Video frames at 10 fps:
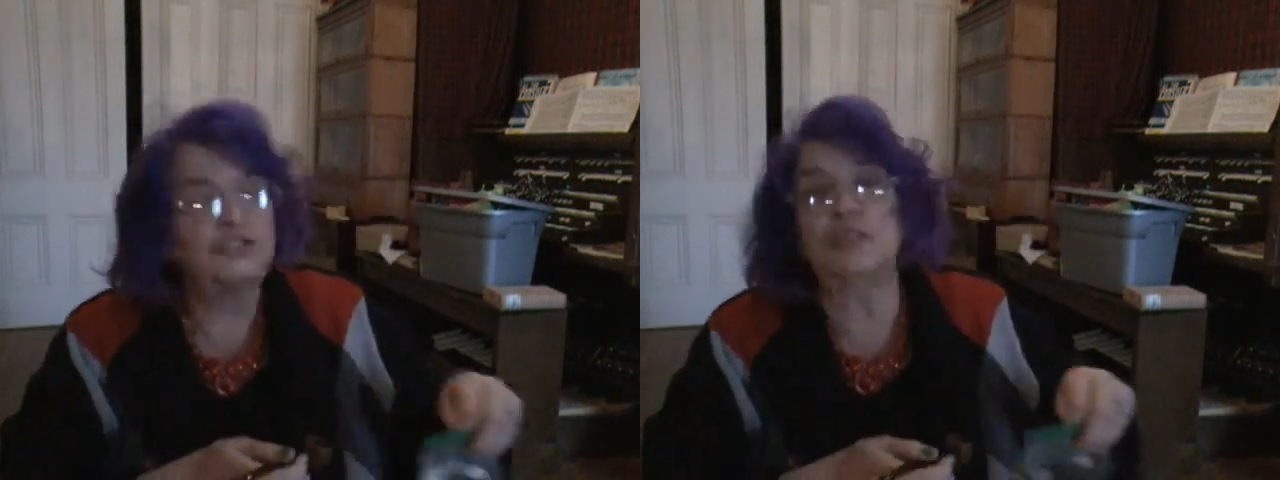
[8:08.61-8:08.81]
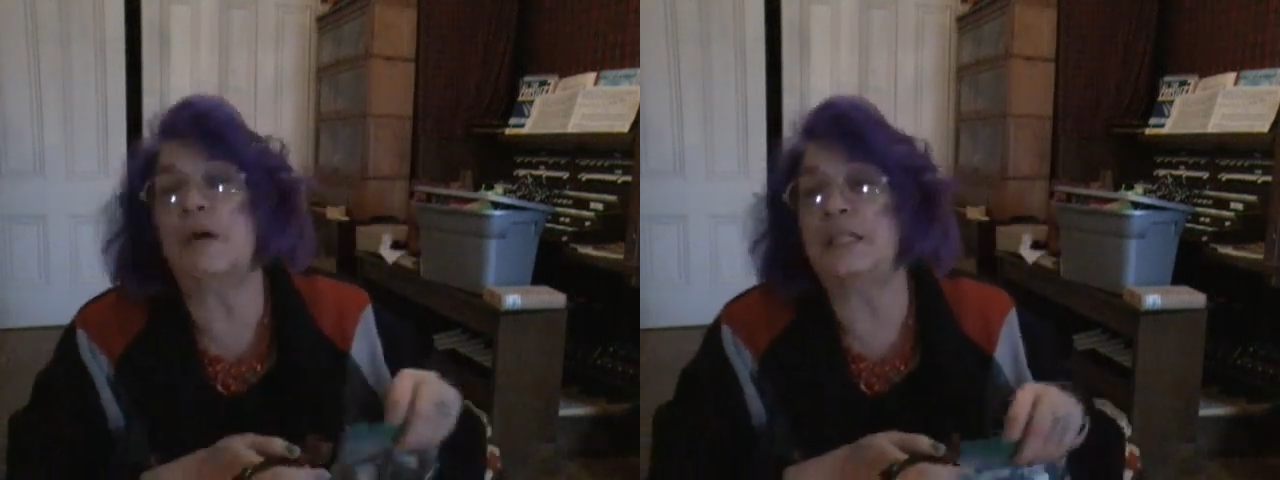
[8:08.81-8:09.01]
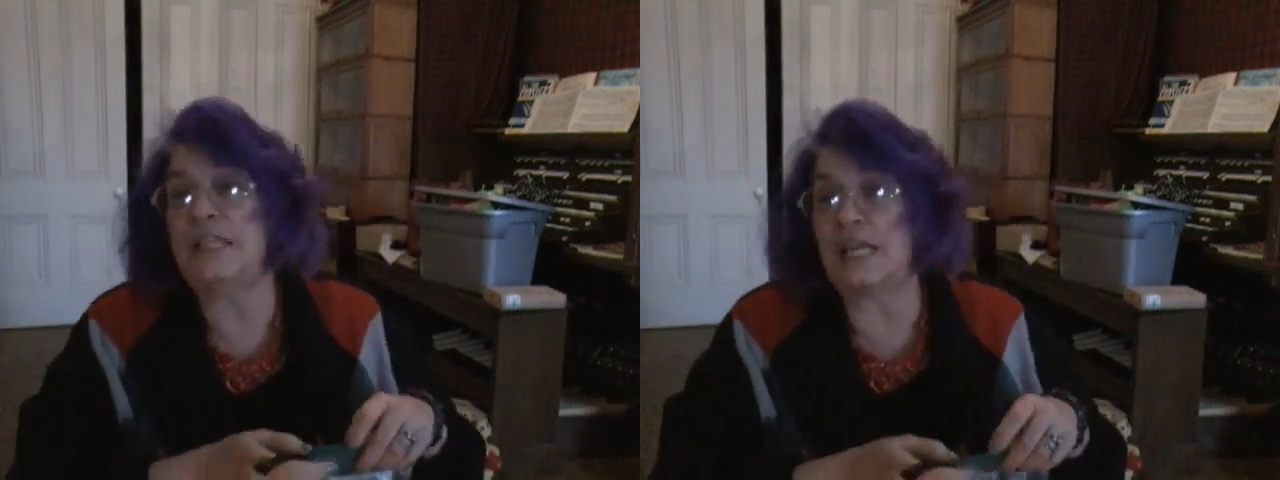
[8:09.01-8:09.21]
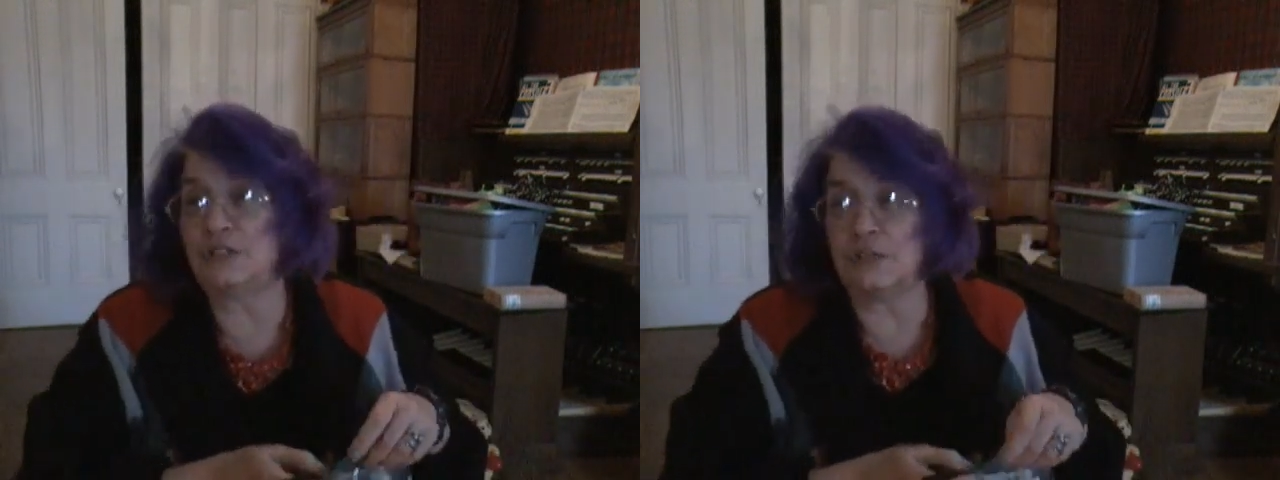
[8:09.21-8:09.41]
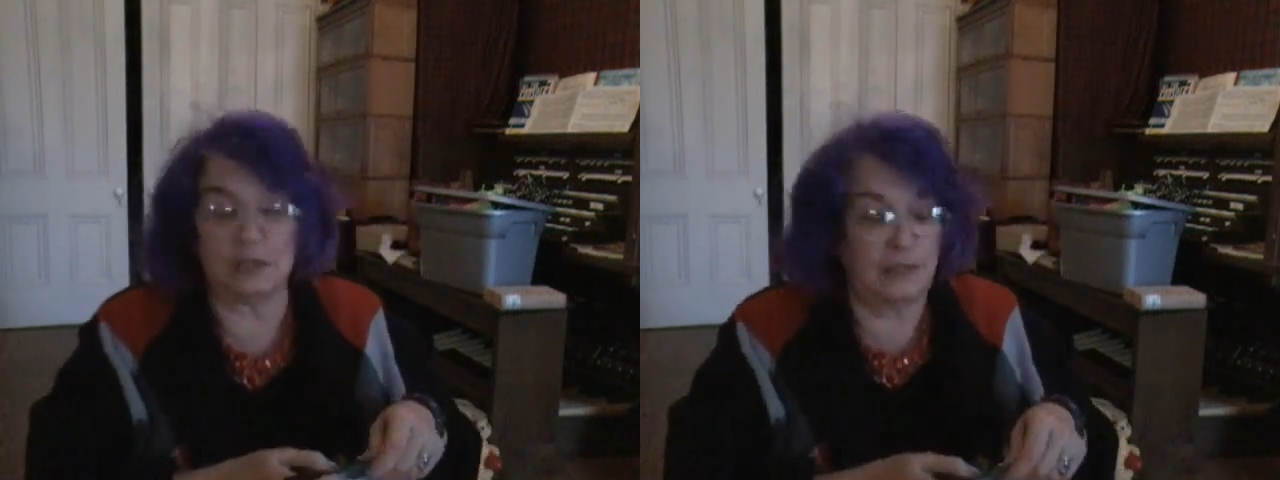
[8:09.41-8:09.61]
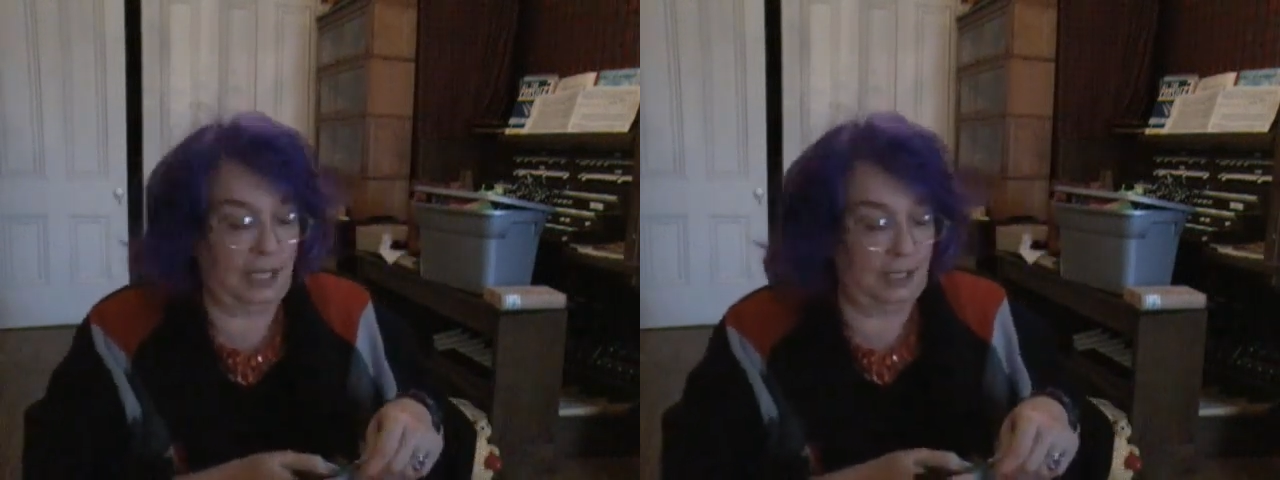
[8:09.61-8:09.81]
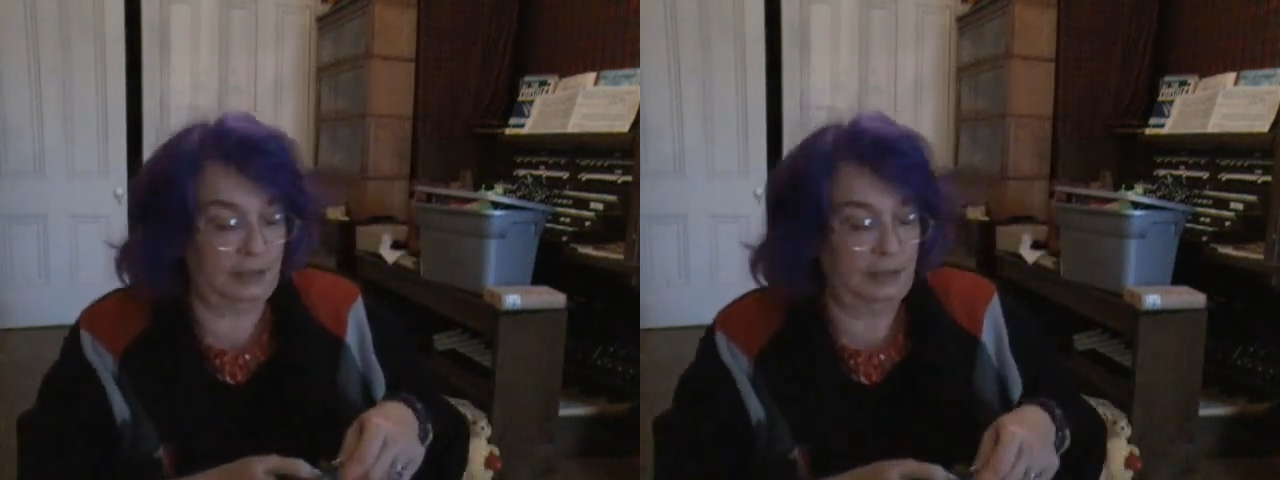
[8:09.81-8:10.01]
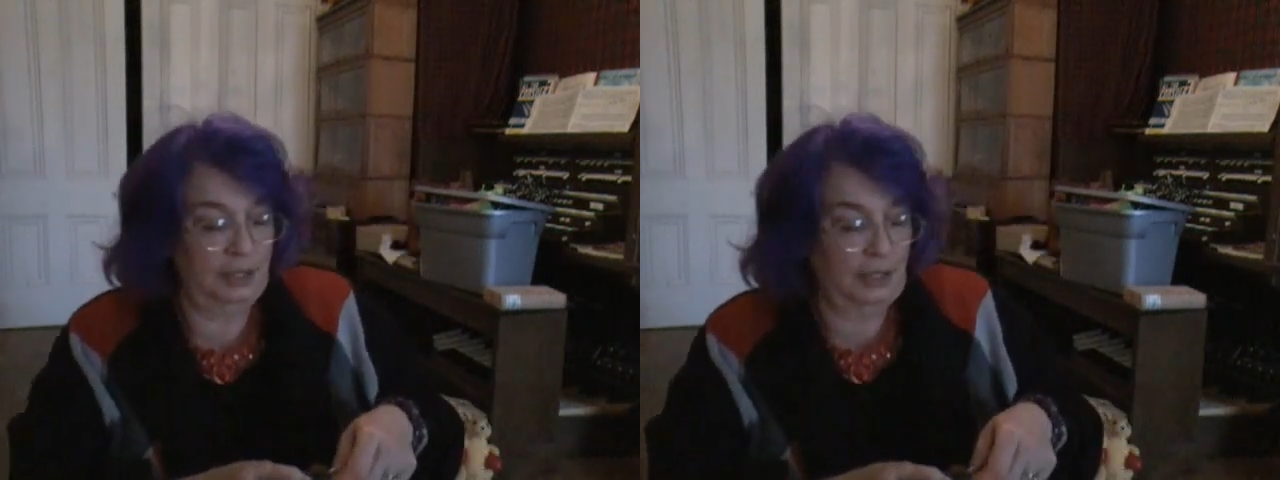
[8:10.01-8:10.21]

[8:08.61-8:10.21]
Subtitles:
So my dad took and